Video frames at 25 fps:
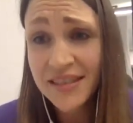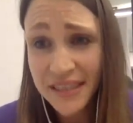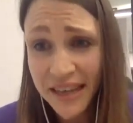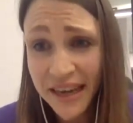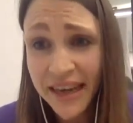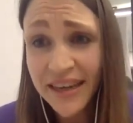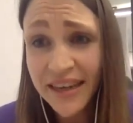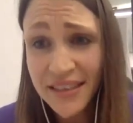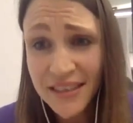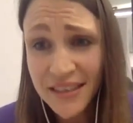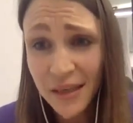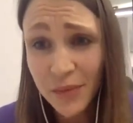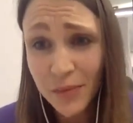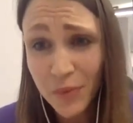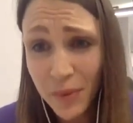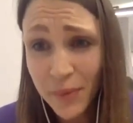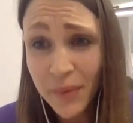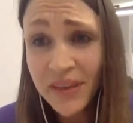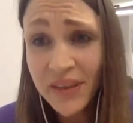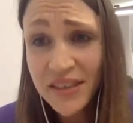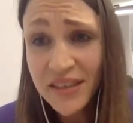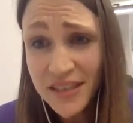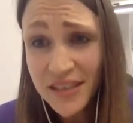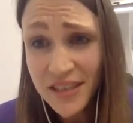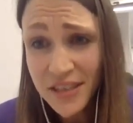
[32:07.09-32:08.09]
take
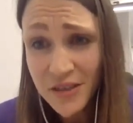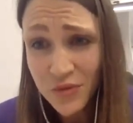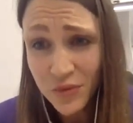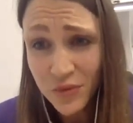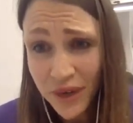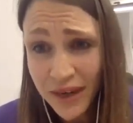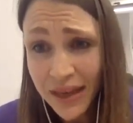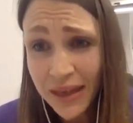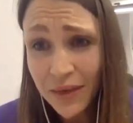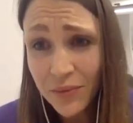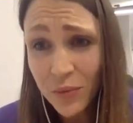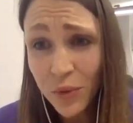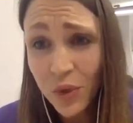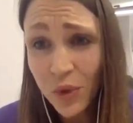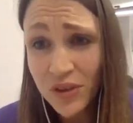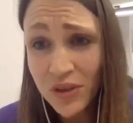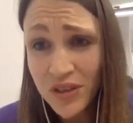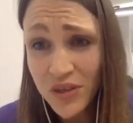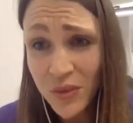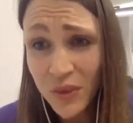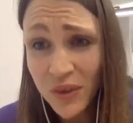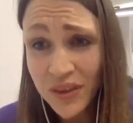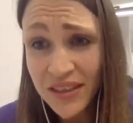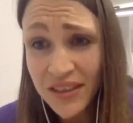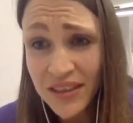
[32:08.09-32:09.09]
supplements. It's really important
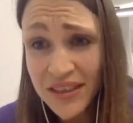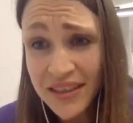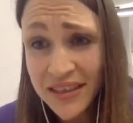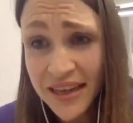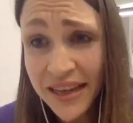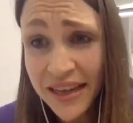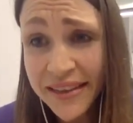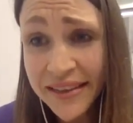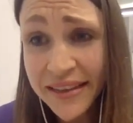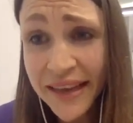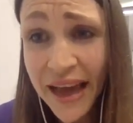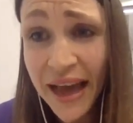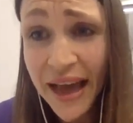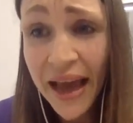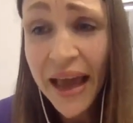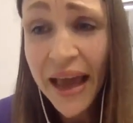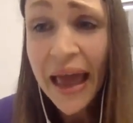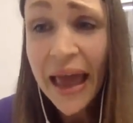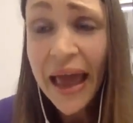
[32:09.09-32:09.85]
to understand that.